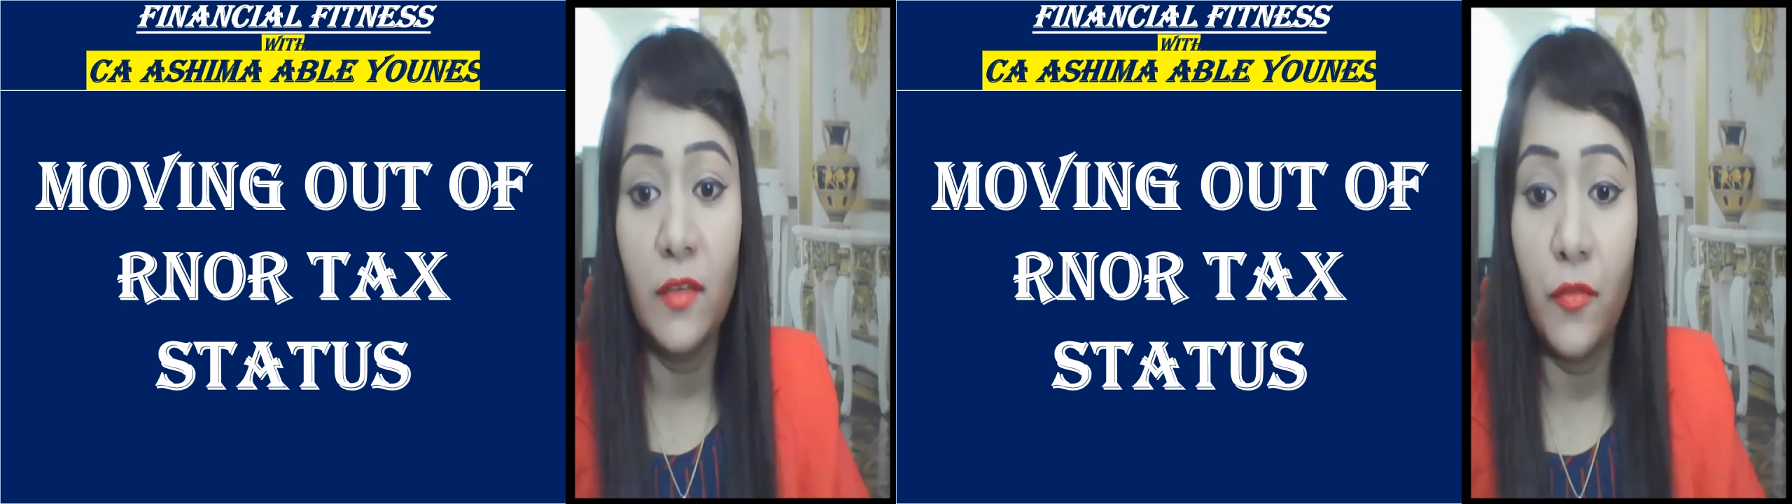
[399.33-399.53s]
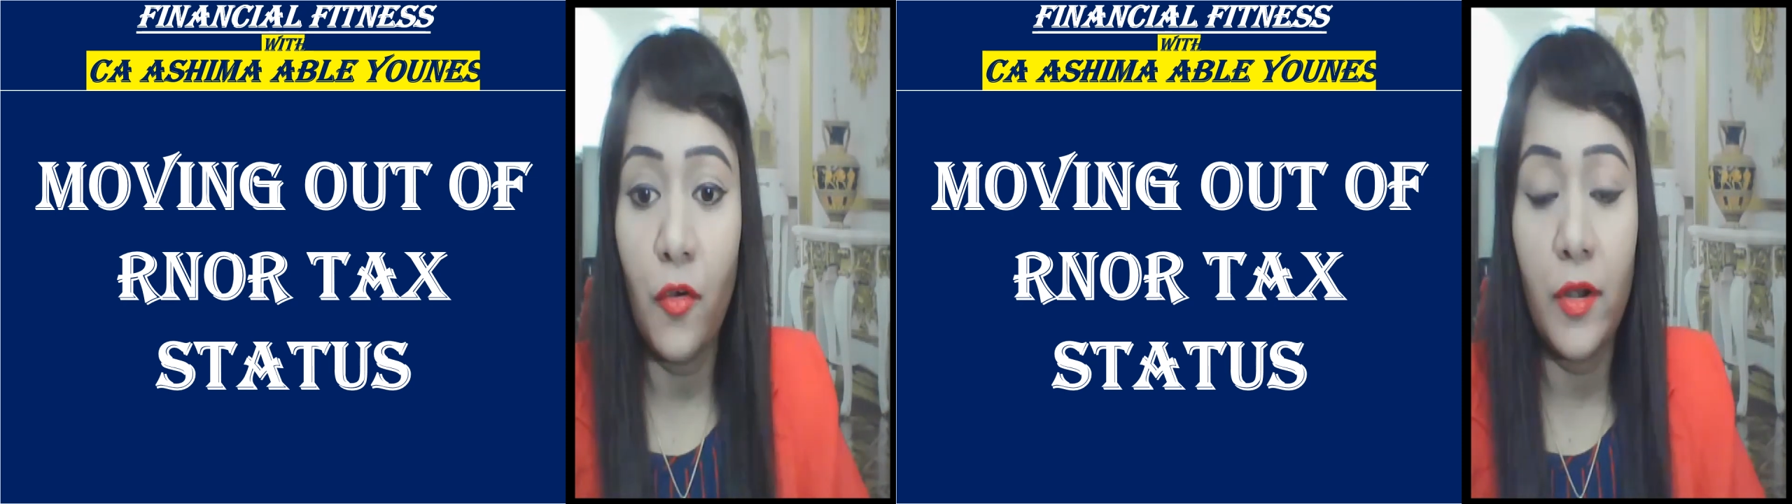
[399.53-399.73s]

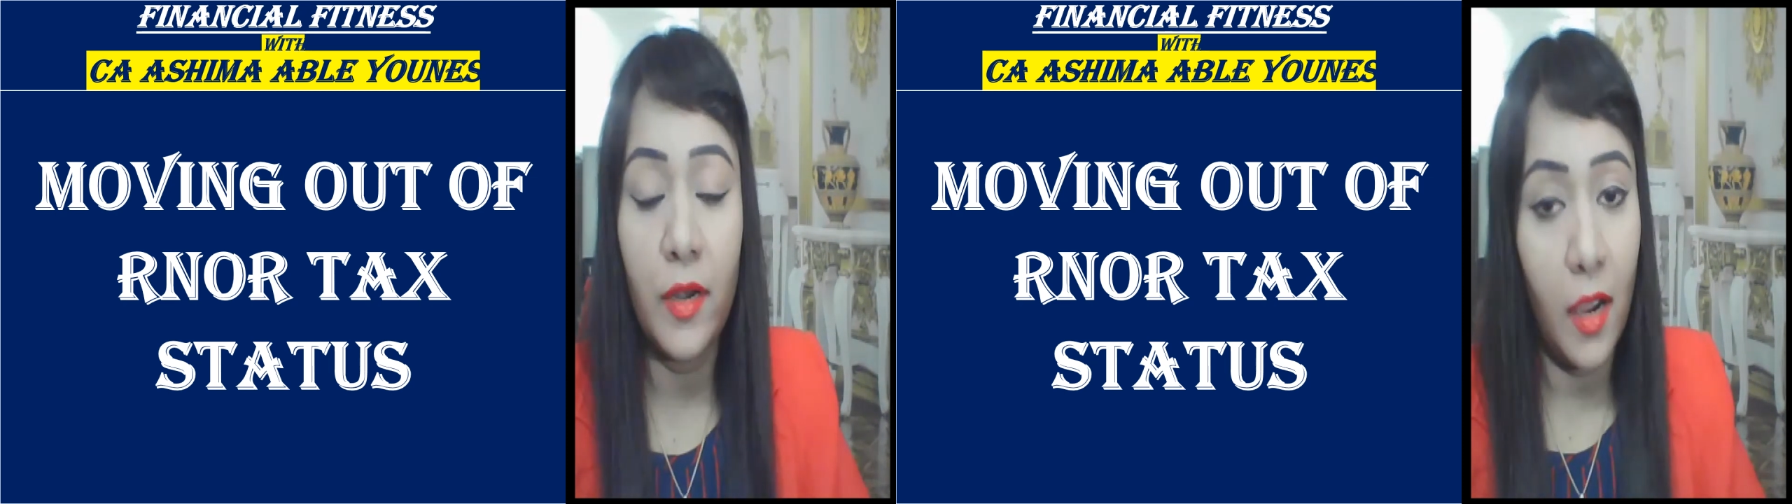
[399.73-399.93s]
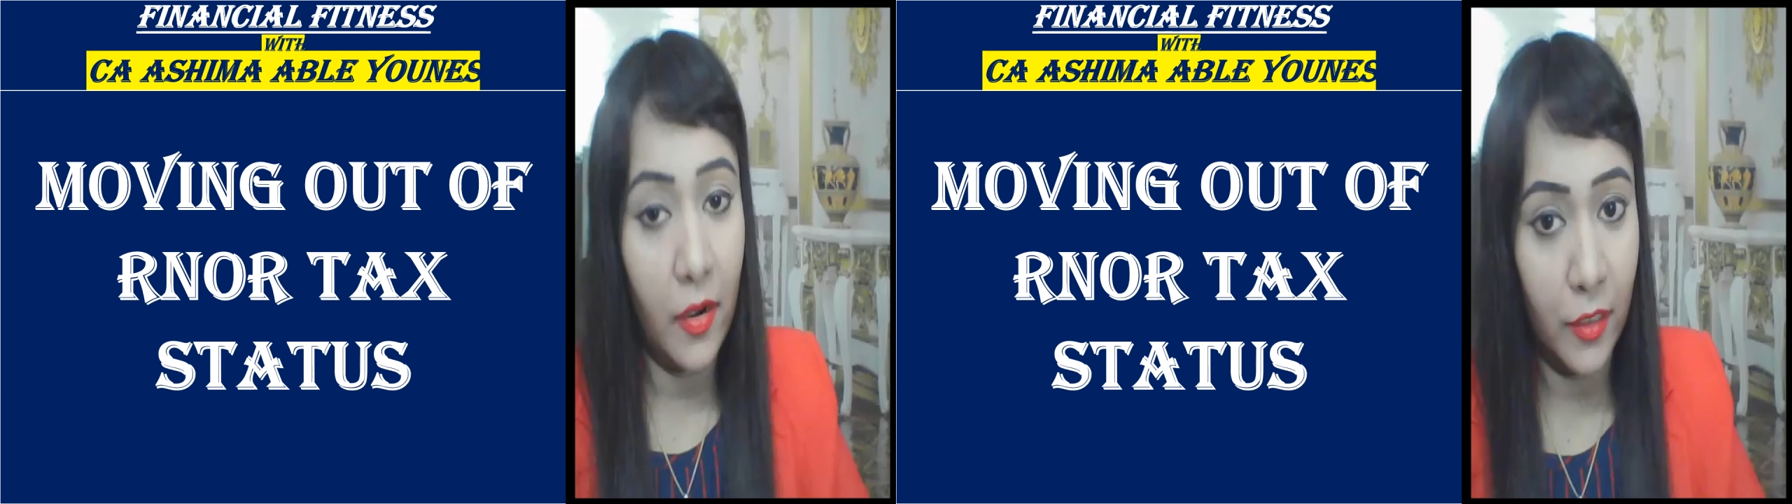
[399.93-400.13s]
for
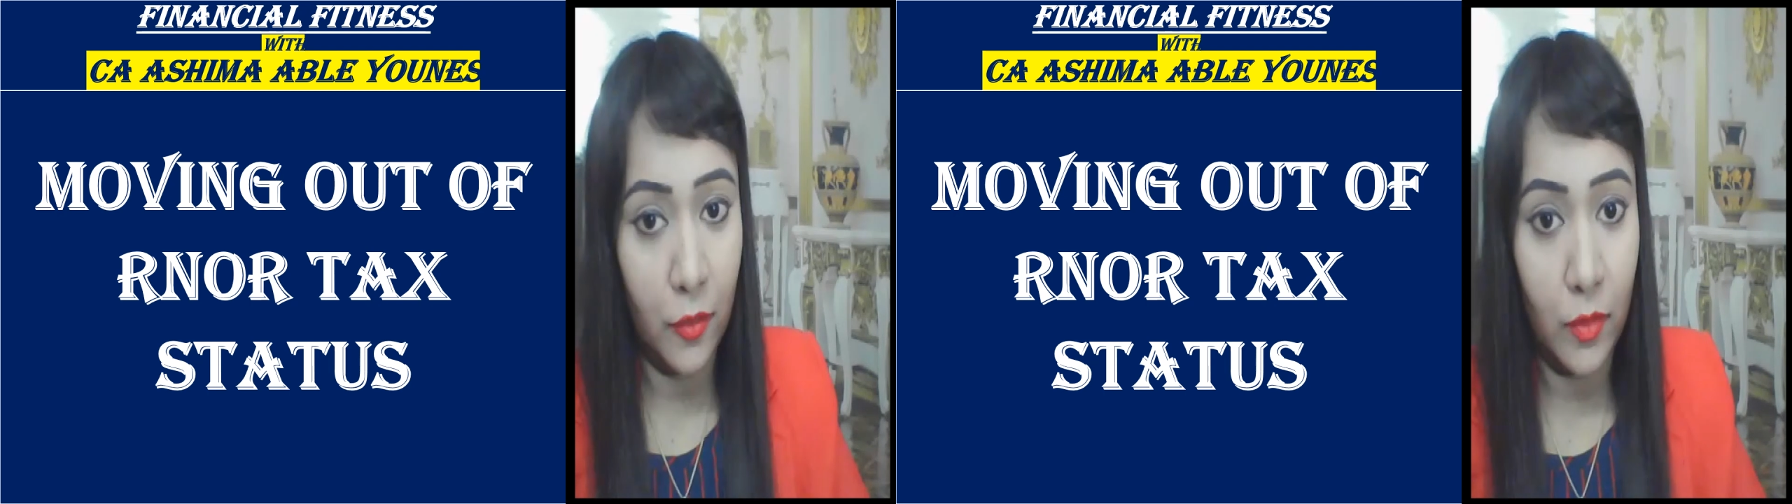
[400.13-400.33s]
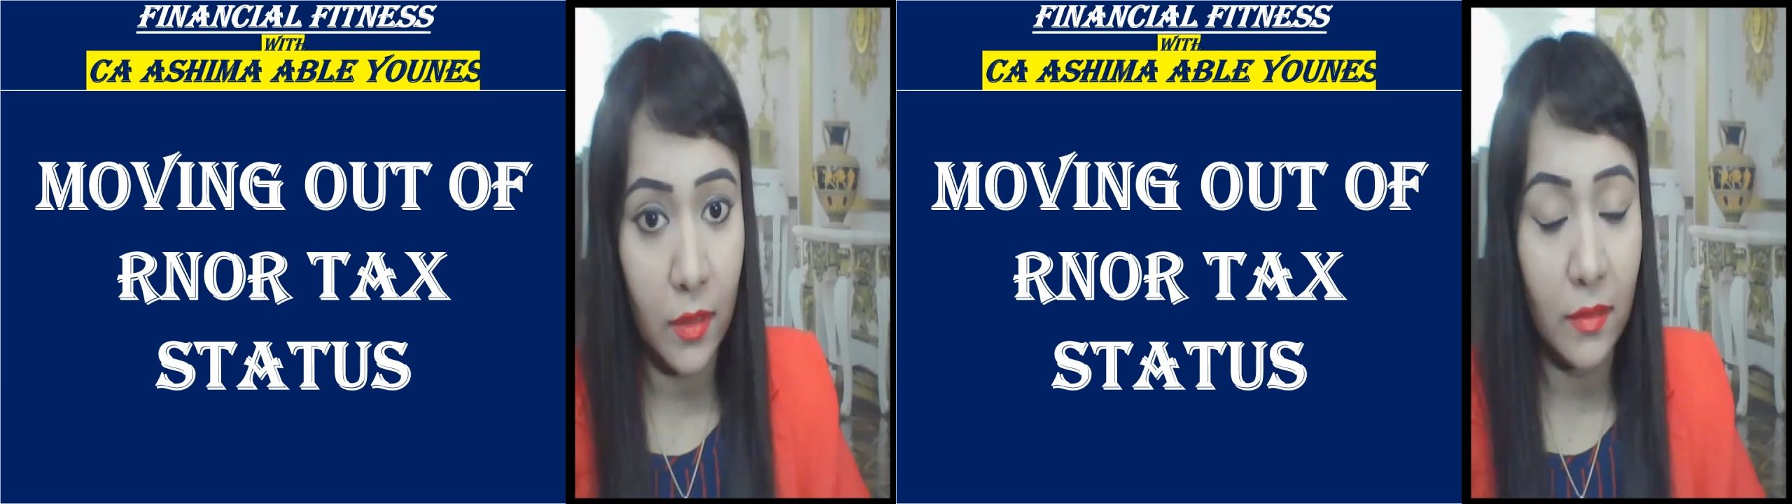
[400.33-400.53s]
RNOR.